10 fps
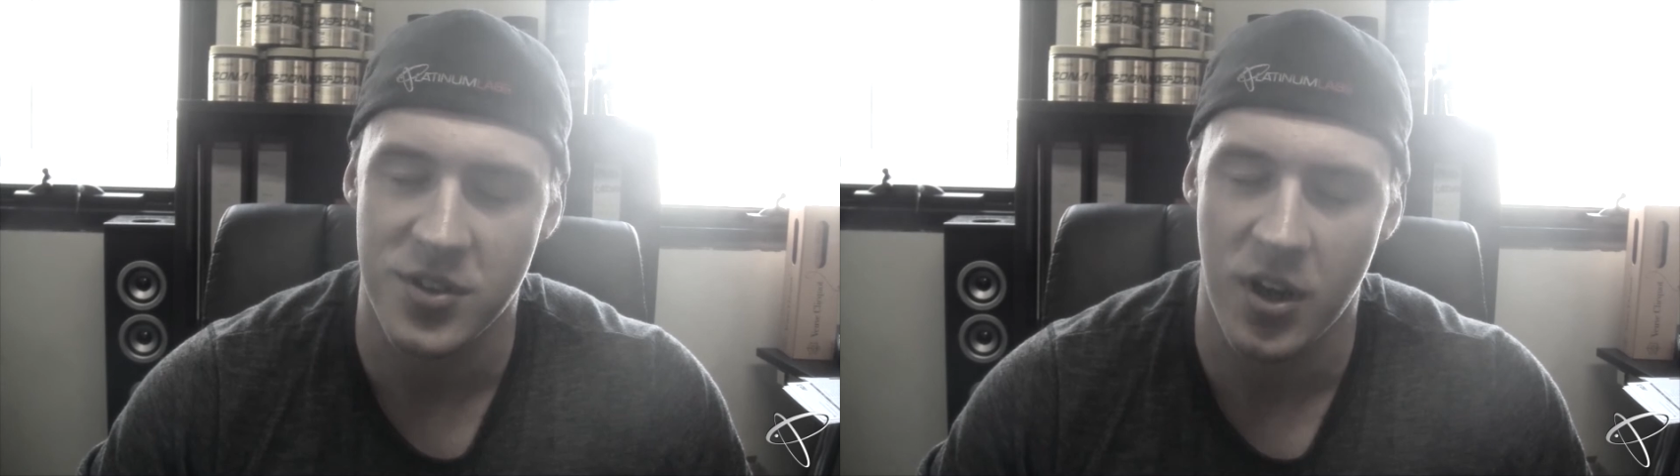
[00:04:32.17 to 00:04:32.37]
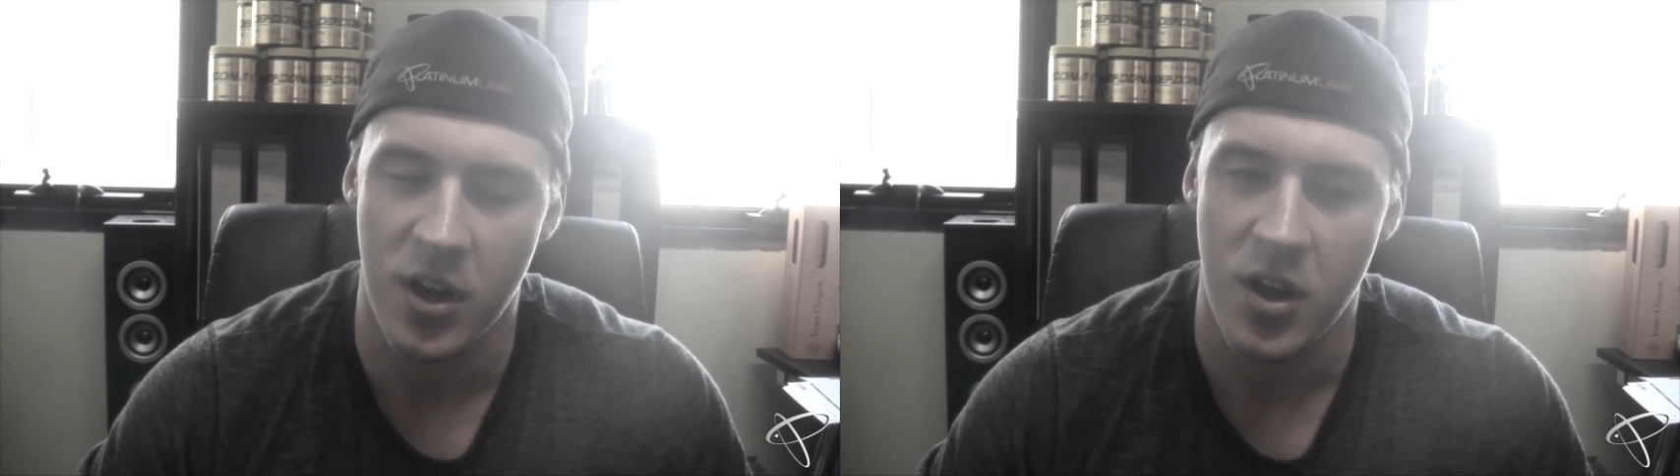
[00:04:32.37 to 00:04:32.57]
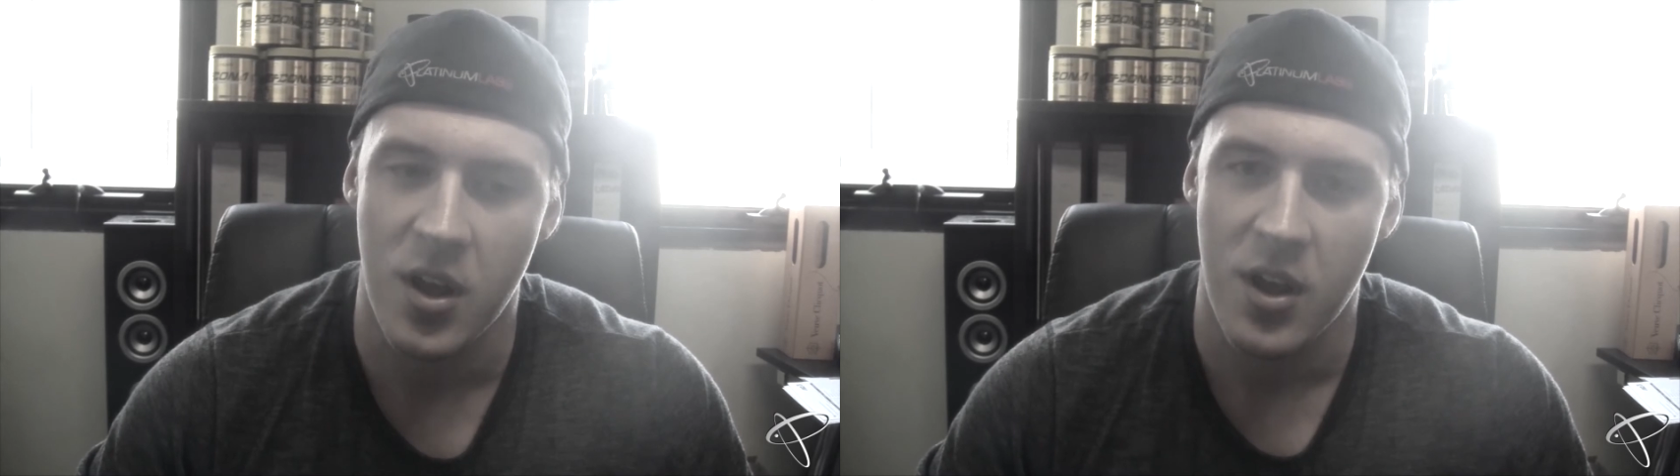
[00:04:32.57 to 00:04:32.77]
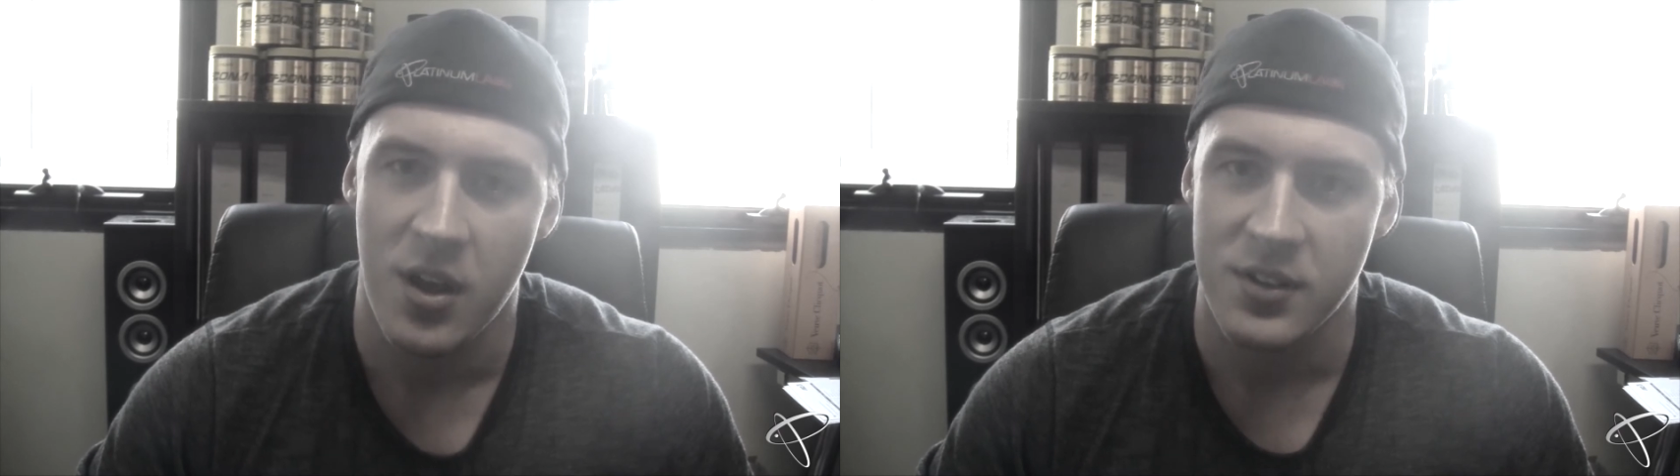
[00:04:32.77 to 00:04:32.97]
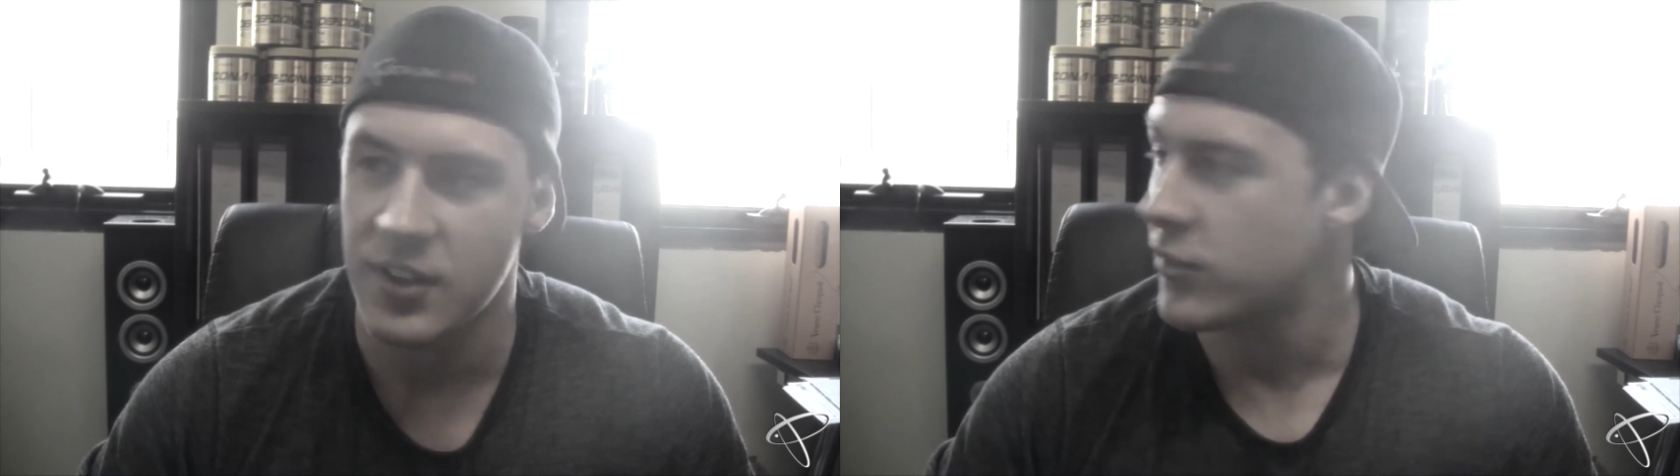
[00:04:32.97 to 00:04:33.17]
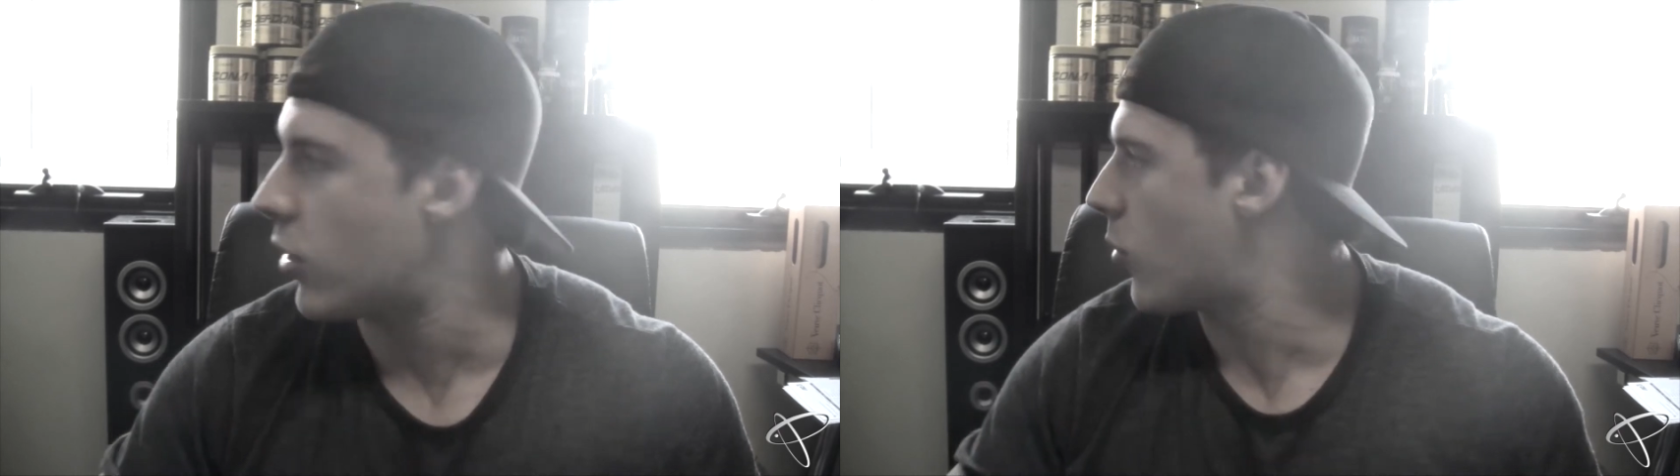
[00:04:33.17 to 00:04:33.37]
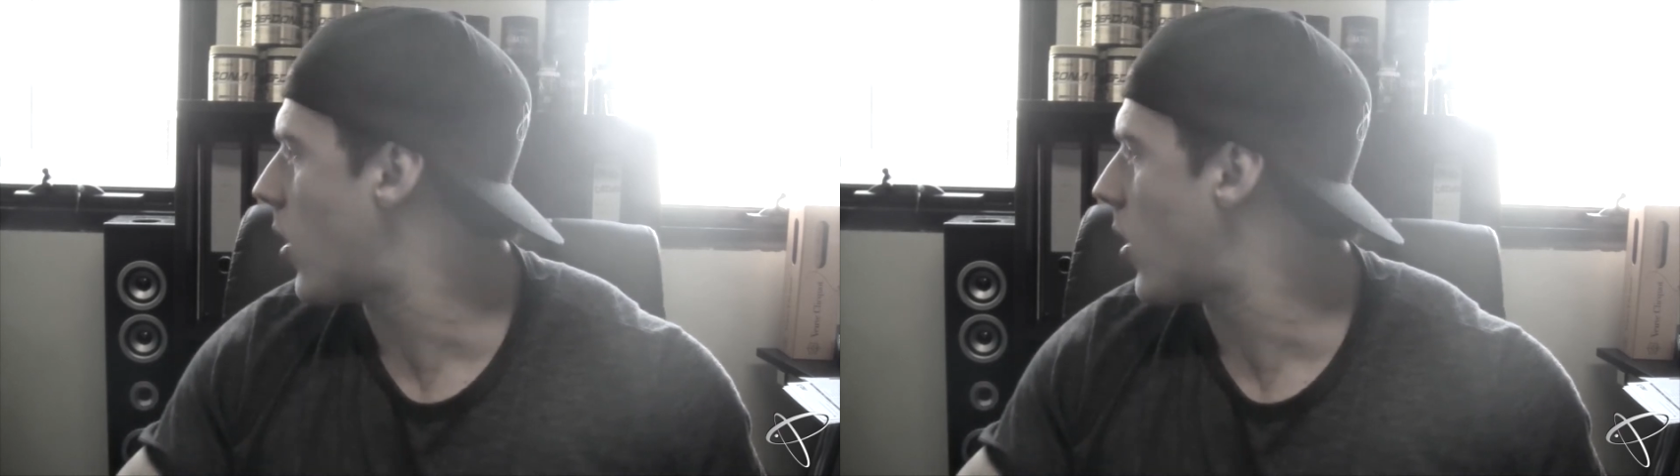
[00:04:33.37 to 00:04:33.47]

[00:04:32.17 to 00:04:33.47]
So Defcon